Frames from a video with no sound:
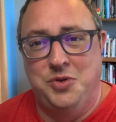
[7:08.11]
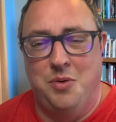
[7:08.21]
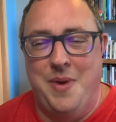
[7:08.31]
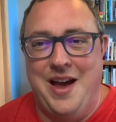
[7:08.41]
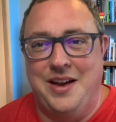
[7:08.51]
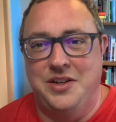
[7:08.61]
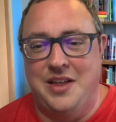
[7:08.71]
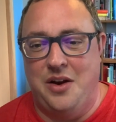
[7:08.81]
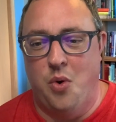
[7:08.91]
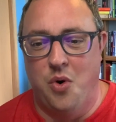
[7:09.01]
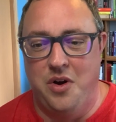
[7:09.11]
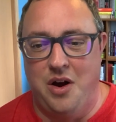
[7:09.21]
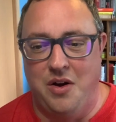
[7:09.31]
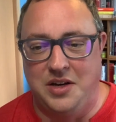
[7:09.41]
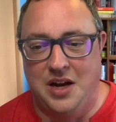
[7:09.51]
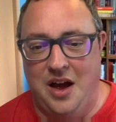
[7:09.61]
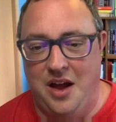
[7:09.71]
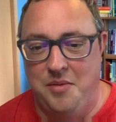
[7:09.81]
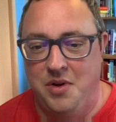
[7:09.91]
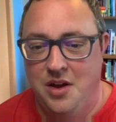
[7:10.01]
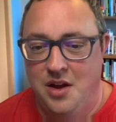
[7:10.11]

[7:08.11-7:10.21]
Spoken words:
So we're back into that ordinary time.